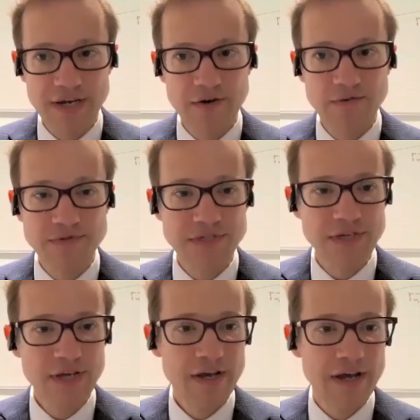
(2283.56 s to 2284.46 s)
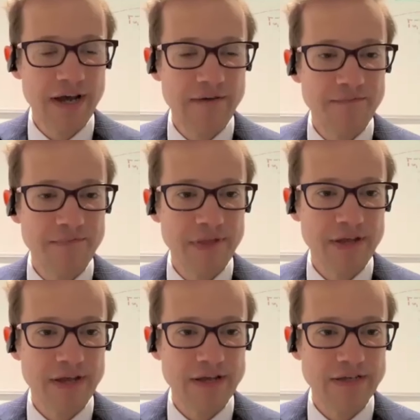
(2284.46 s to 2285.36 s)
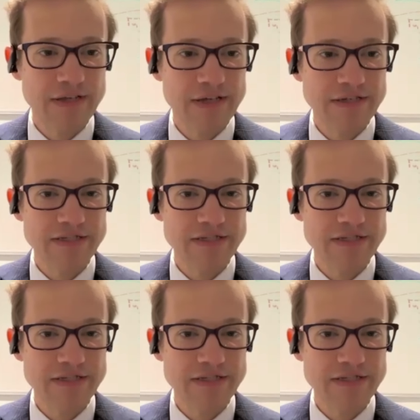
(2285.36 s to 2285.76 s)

ourselves um, uh,